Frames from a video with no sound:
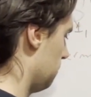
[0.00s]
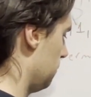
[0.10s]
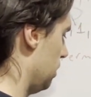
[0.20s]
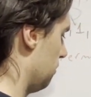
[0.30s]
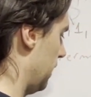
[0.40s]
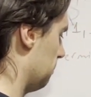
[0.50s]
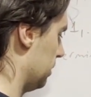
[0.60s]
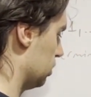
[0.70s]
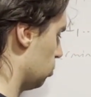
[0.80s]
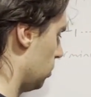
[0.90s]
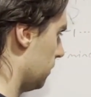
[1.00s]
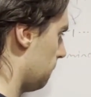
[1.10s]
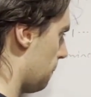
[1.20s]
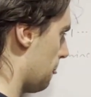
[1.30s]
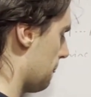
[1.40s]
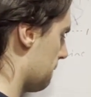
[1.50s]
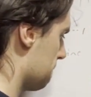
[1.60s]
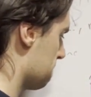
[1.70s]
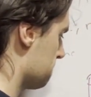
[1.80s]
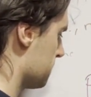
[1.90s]
p of n plus 1.
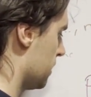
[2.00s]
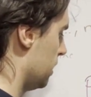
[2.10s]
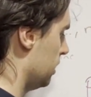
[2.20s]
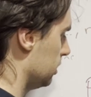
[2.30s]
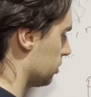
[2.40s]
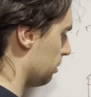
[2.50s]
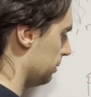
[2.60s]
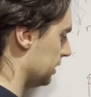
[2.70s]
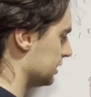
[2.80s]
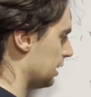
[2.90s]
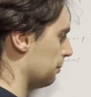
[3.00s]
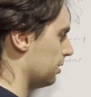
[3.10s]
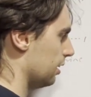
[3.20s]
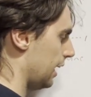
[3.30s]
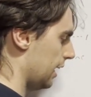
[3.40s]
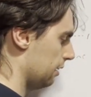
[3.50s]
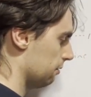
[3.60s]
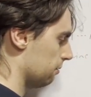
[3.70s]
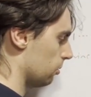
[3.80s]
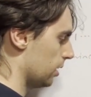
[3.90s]
It's going to be the sum till n
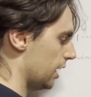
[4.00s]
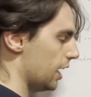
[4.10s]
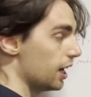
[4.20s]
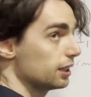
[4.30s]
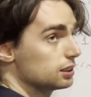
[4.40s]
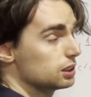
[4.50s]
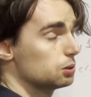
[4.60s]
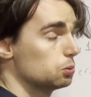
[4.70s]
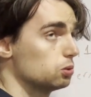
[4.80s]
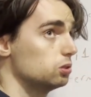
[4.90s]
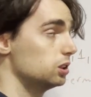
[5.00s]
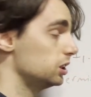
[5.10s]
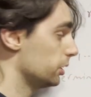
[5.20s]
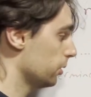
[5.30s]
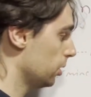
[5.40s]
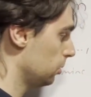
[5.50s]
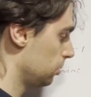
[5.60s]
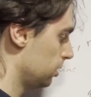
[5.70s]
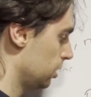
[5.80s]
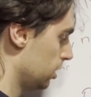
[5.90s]
for I is equal to
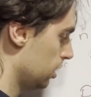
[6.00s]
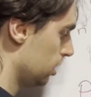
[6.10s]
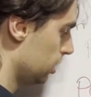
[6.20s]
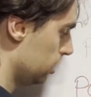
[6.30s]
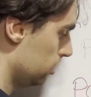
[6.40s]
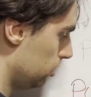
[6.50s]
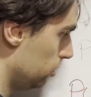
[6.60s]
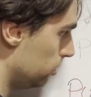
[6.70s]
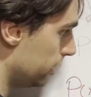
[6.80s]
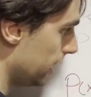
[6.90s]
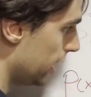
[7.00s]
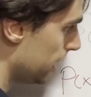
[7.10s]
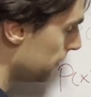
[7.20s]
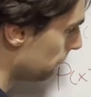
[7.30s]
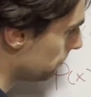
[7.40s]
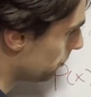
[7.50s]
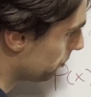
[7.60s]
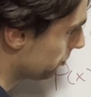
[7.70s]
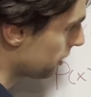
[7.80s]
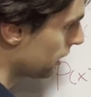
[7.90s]
0, 2 to the I.
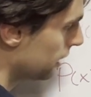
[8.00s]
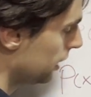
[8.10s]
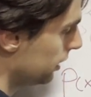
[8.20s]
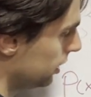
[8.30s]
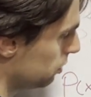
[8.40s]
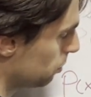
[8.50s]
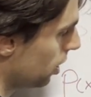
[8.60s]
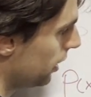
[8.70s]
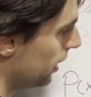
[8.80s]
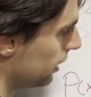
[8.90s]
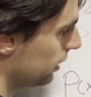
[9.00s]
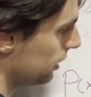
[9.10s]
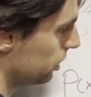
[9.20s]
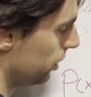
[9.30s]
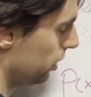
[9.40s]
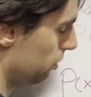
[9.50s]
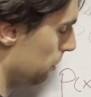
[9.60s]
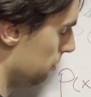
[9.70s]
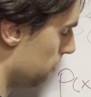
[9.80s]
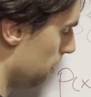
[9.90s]
This product is going to be